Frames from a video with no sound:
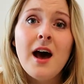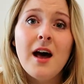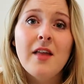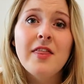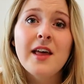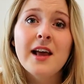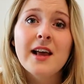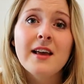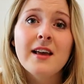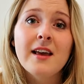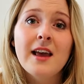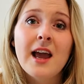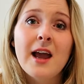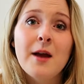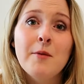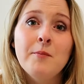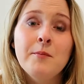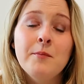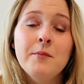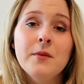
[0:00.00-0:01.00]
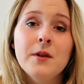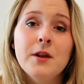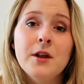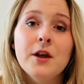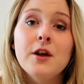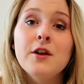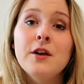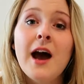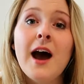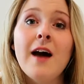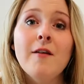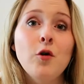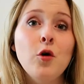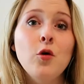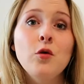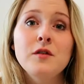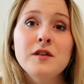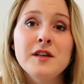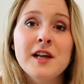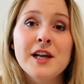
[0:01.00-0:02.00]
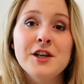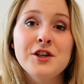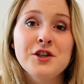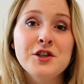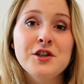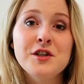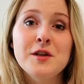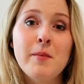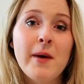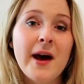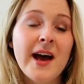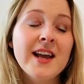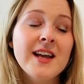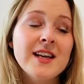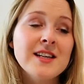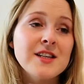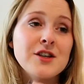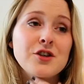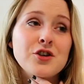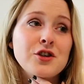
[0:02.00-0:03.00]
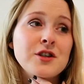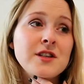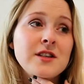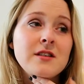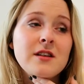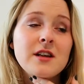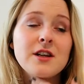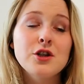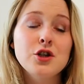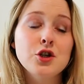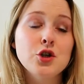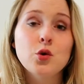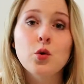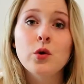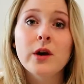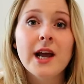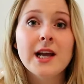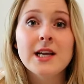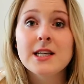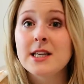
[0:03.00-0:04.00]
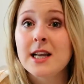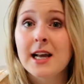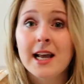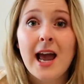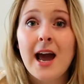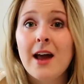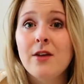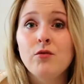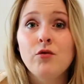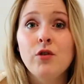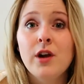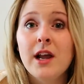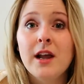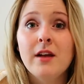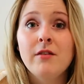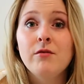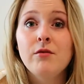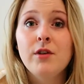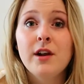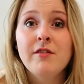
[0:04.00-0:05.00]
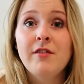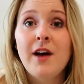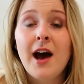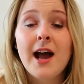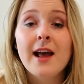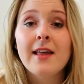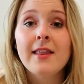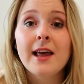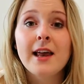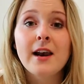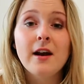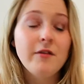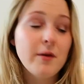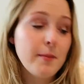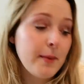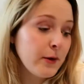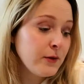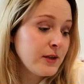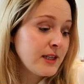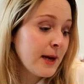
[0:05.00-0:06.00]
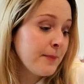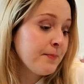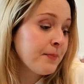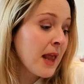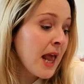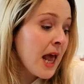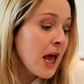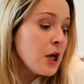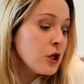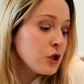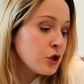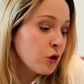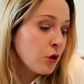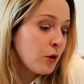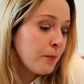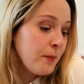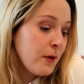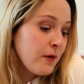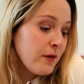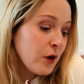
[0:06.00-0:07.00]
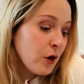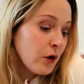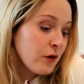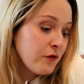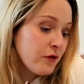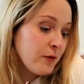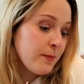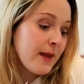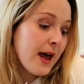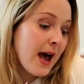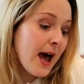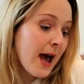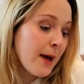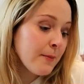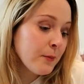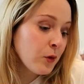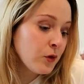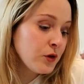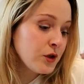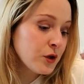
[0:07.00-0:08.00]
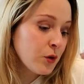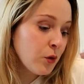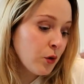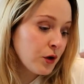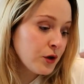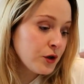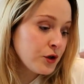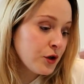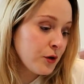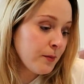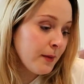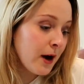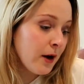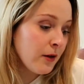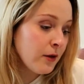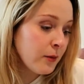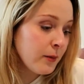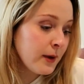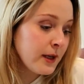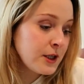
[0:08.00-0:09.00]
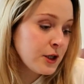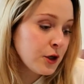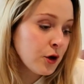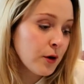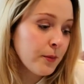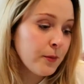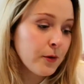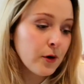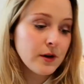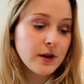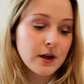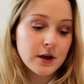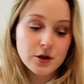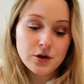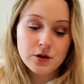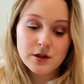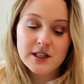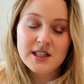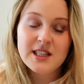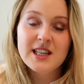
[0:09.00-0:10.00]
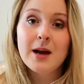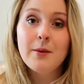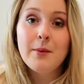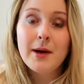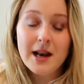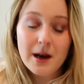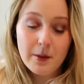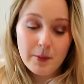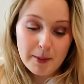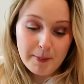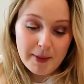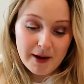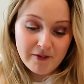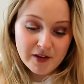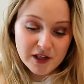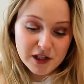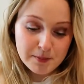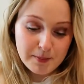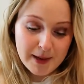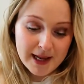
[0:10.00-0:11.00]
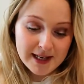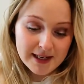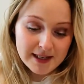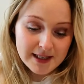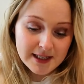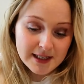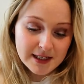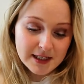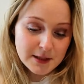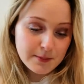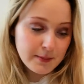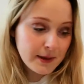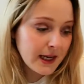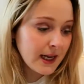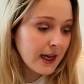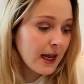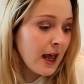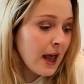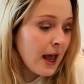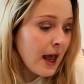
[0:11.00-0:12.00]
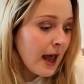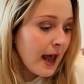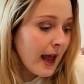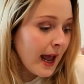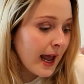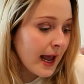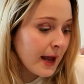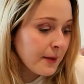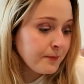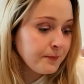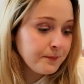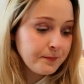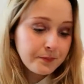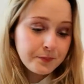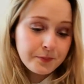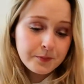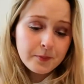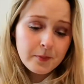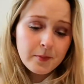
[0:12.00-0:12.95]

I think you'd have all intentions to buy because it's so nice and I can't rave highly enough about it. So moving on from that, I'm going to go on to my other Dior products. So as I say, I went in a wee bit of a spending spree. I